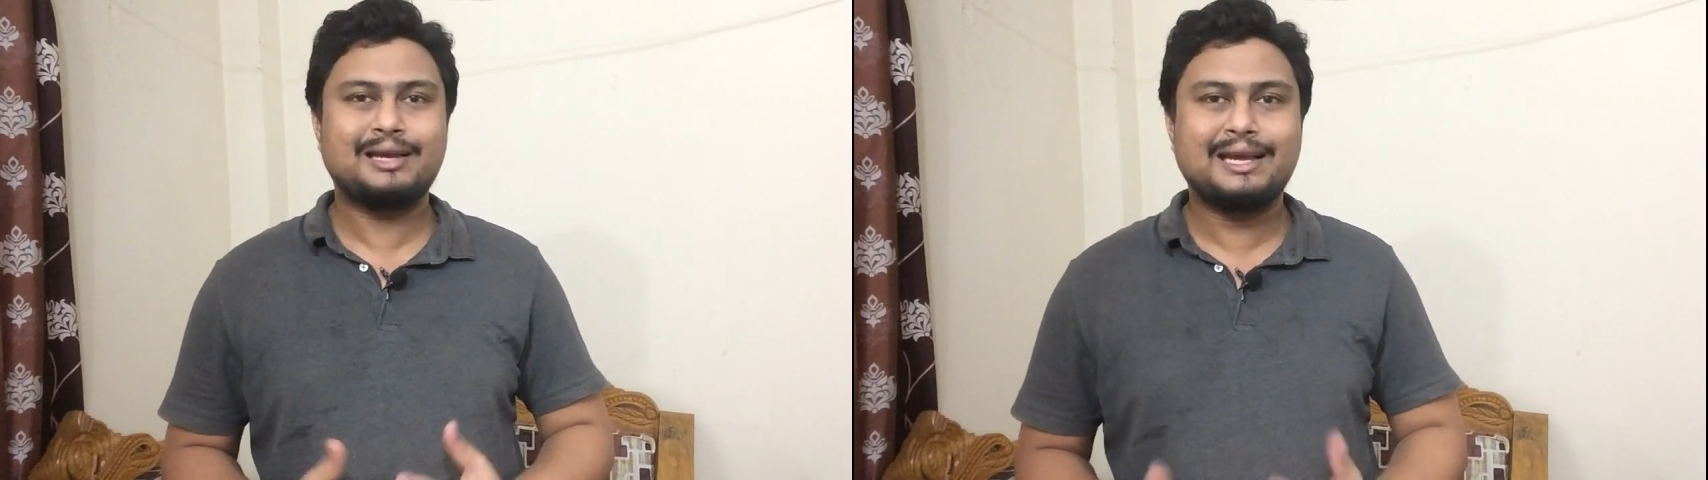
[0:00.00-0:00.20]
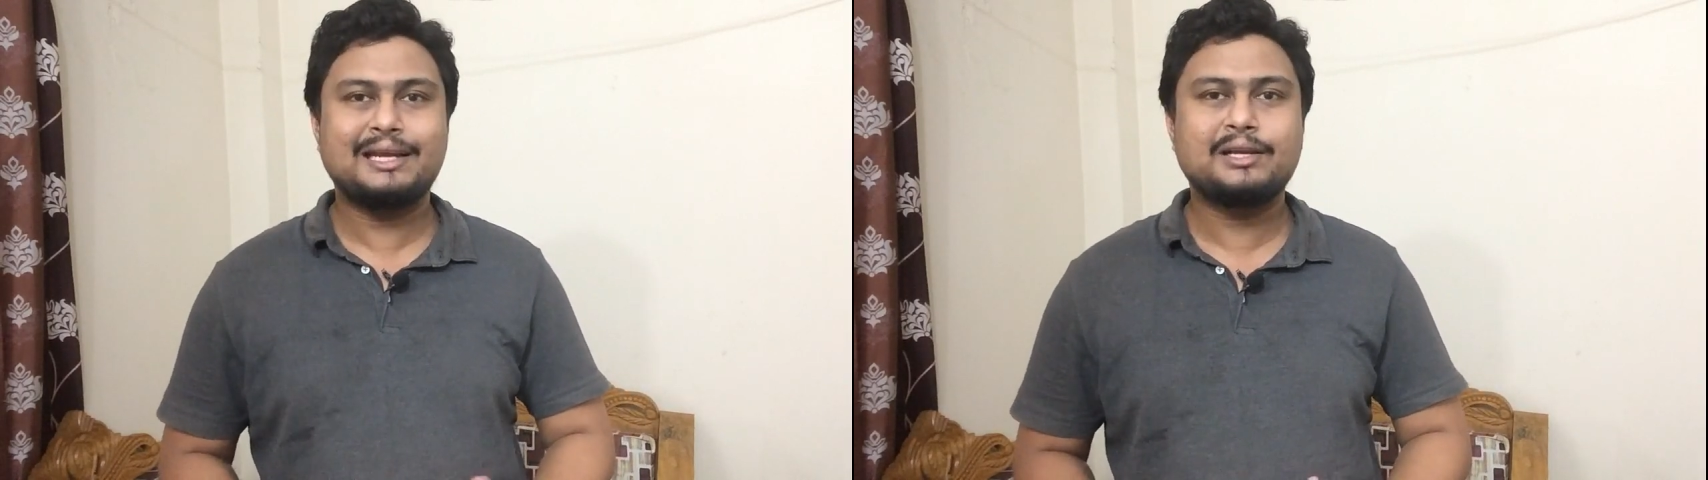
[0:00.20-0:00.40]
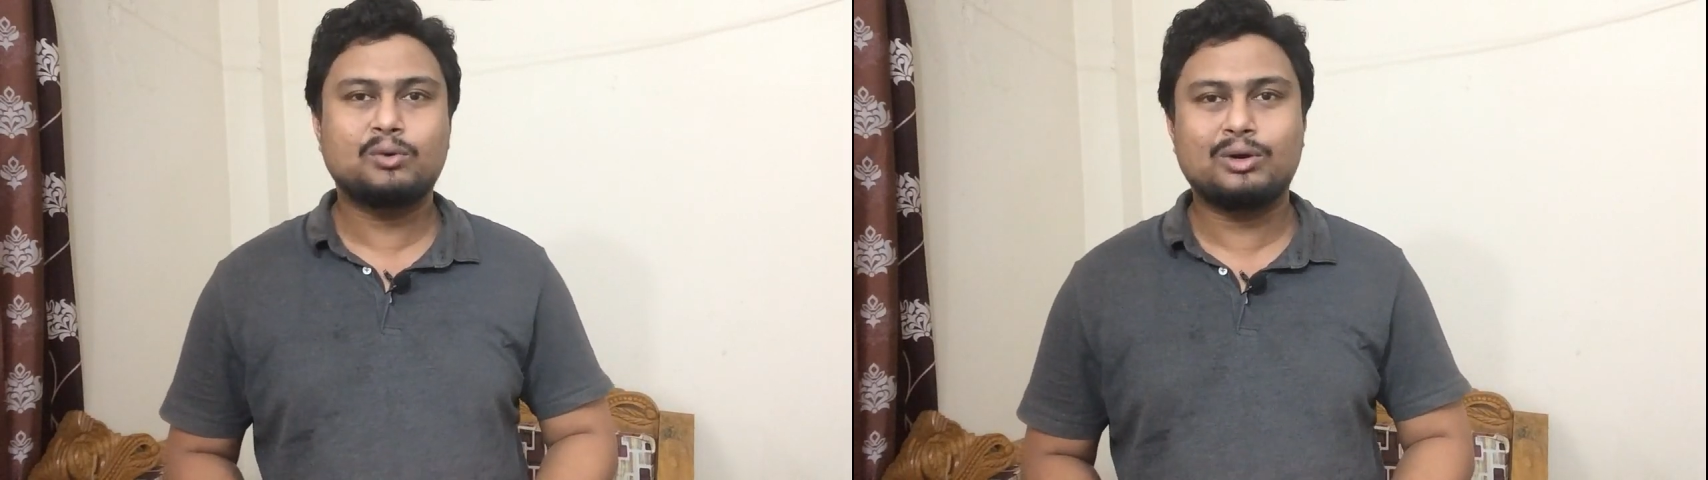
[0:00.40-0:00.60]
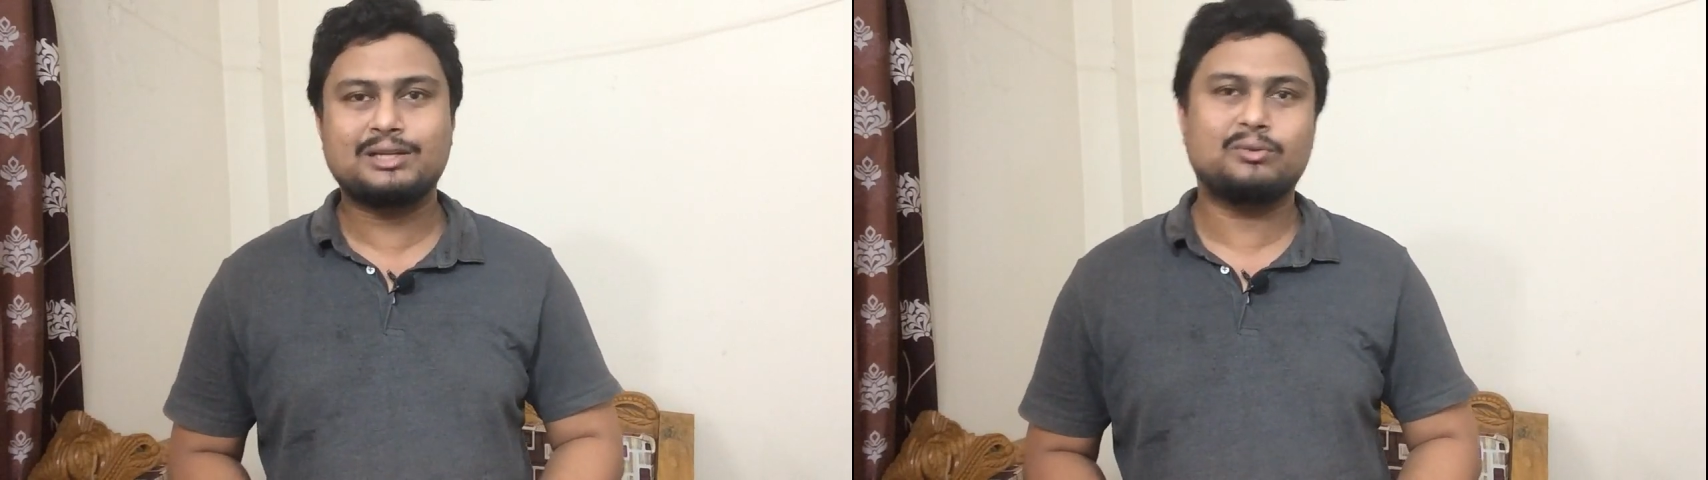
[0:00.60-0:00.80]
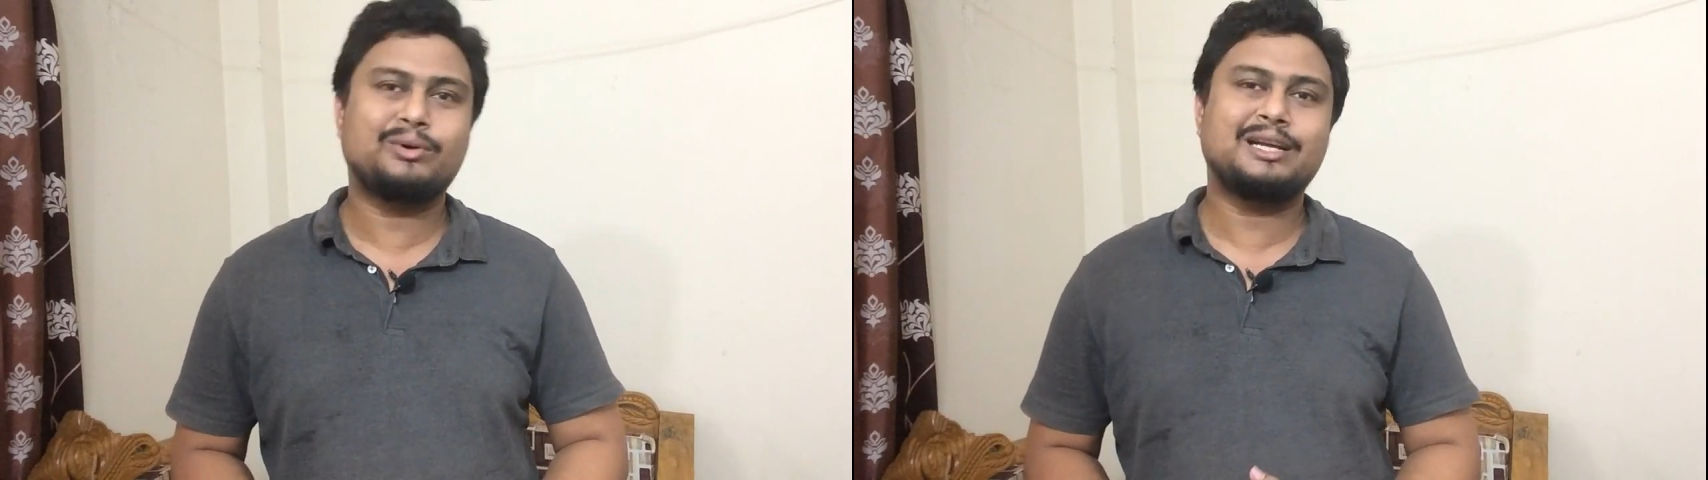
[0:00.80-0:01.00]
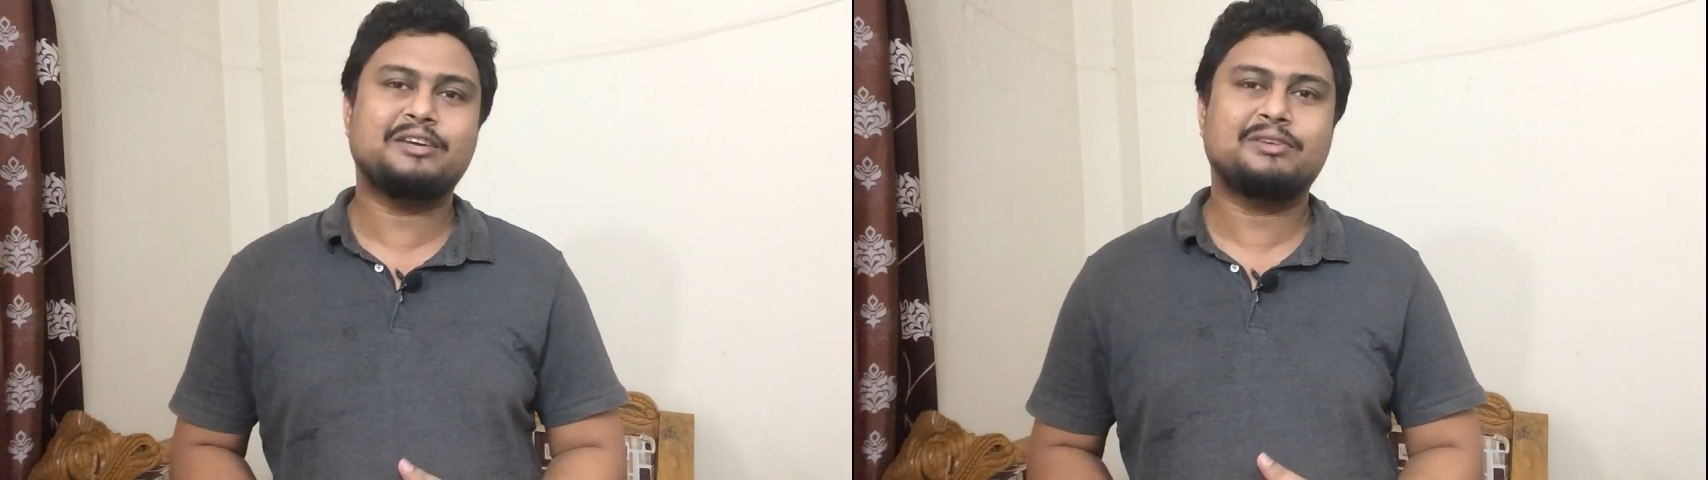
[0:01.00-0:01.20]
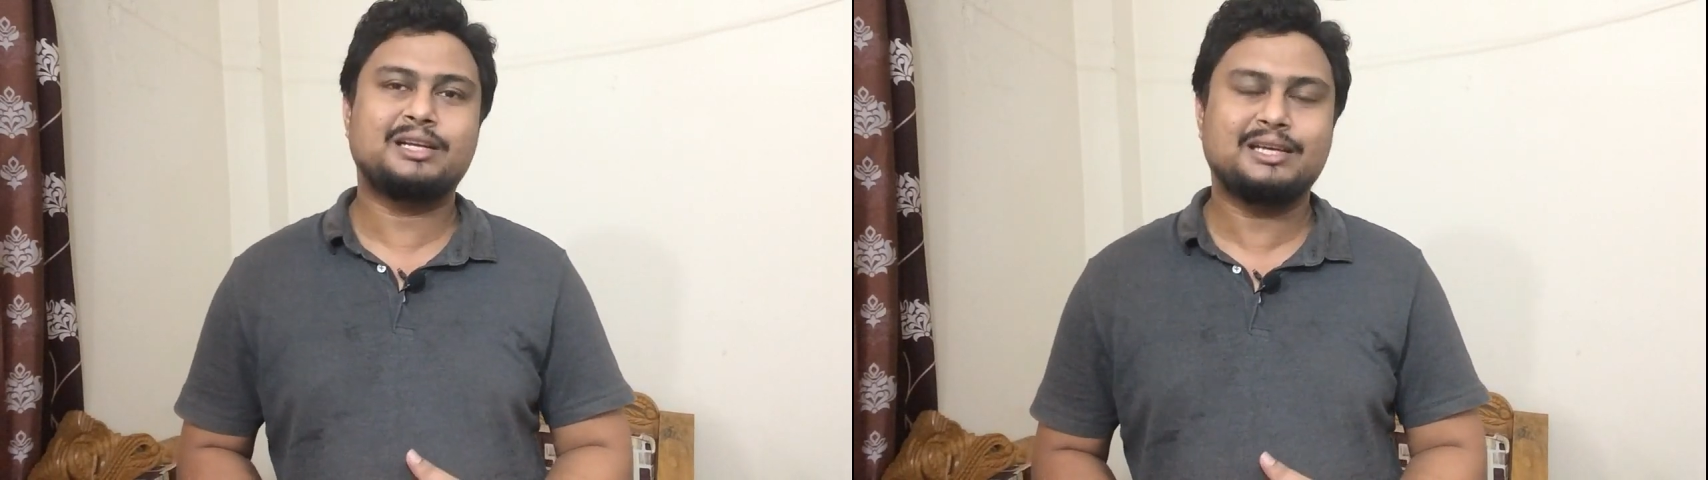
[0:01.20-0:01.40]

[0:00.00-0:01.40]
whenever